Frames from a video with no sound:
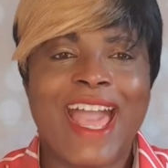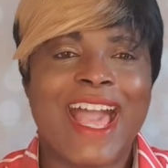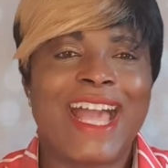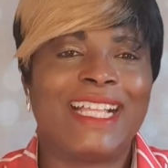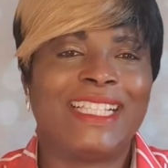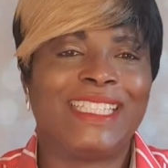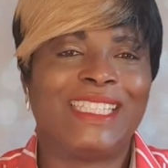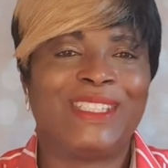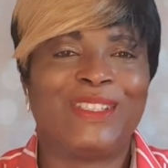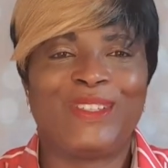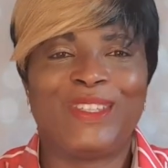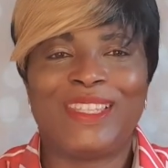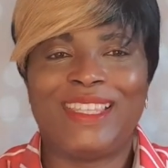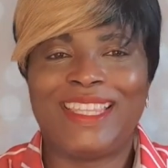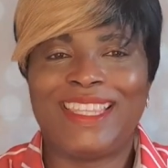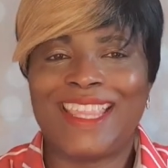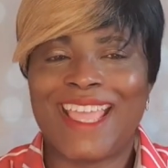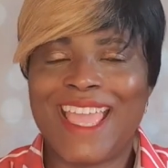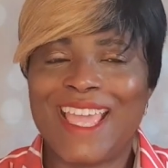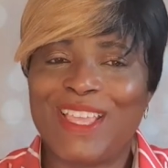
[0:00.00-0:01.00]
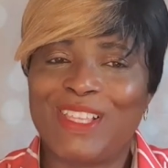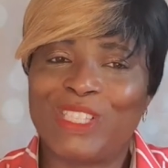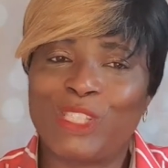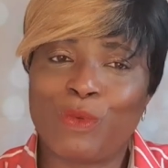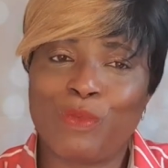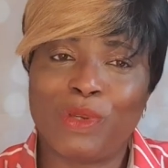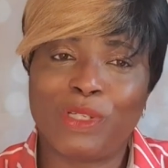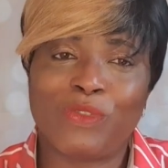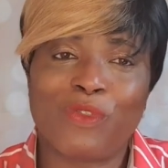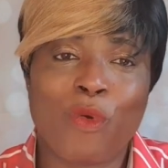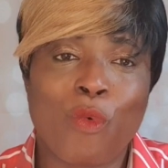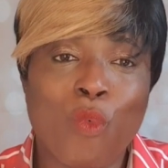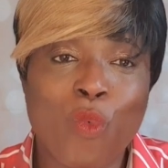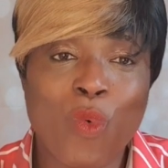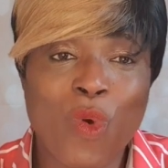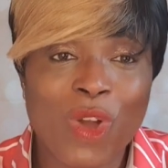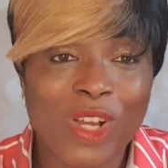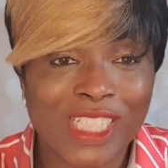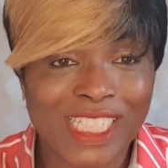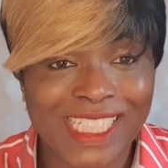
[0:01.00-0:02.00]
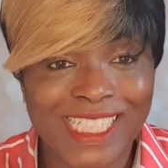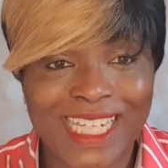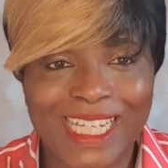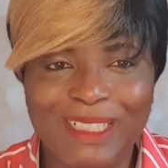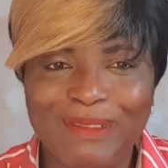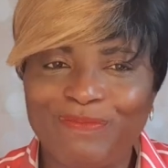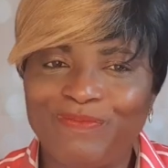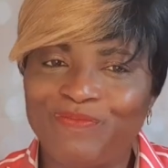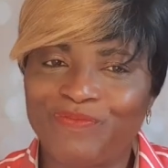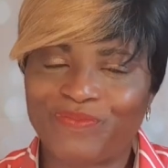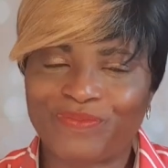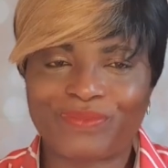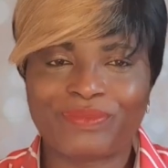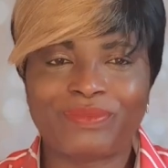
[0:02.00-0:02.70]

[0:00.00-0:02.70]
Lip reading: And so thank you so much for watching,